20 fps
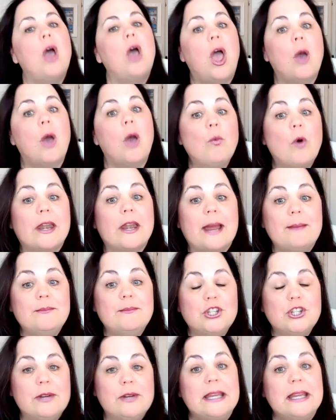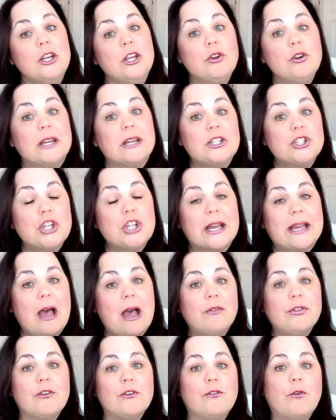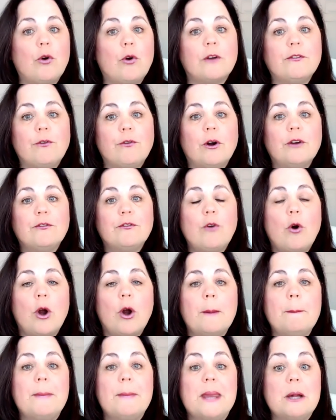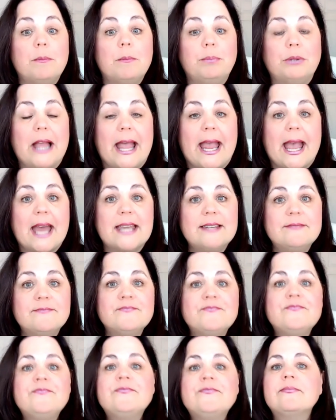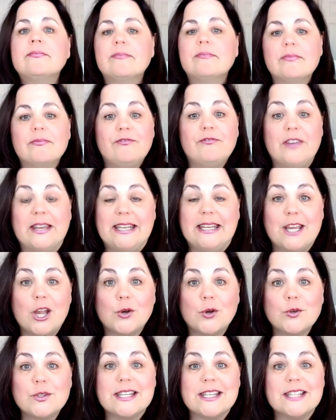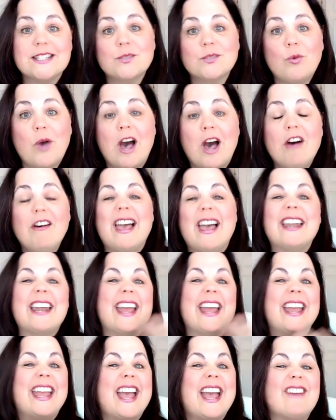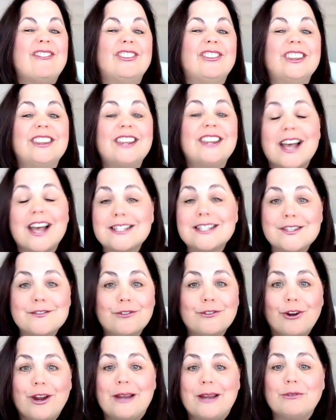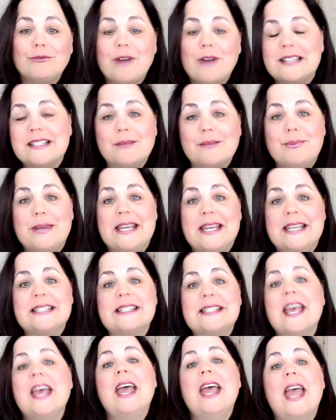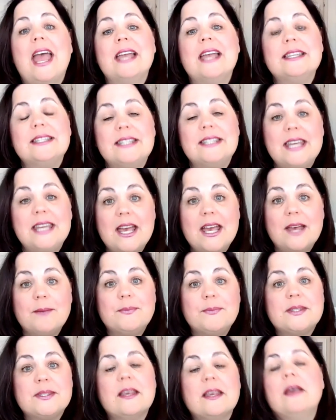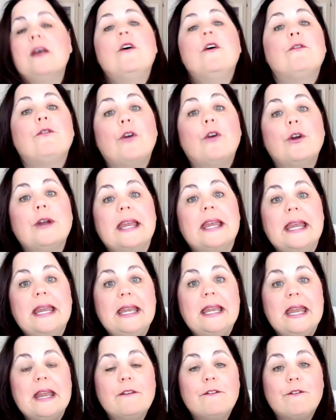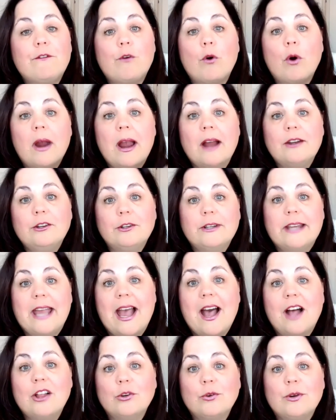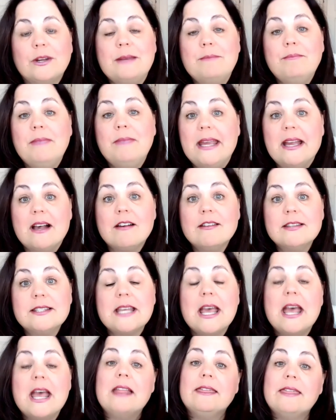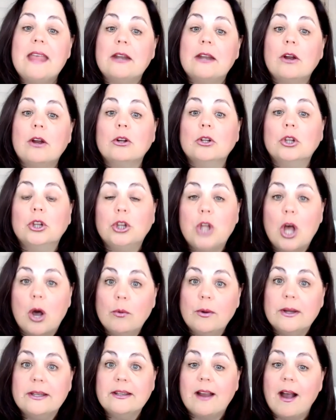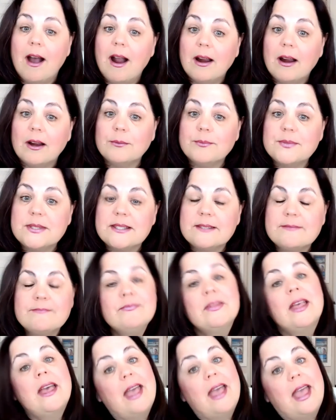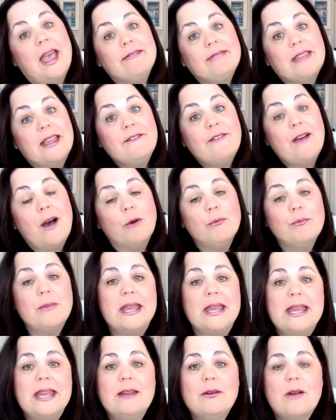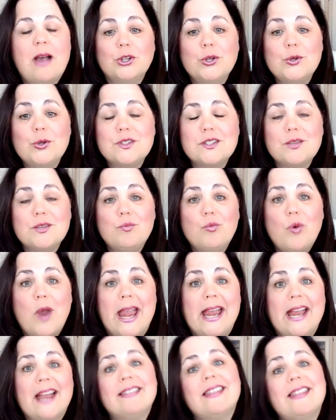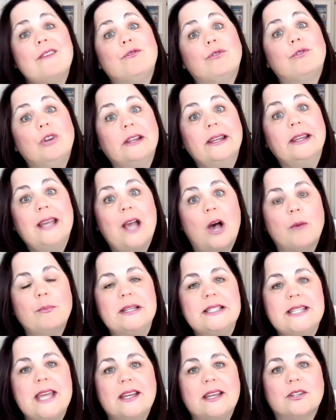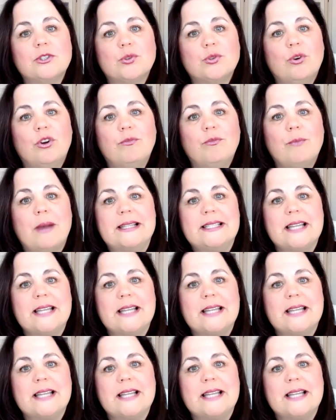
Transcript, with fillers: and what I'm doing, you can check out the 444 meal plan videos as well. And I have lots of great recipes and tips for eating 400 calorie meals that are low carbs and they've helped me lose some weight and they've really helped me take control of my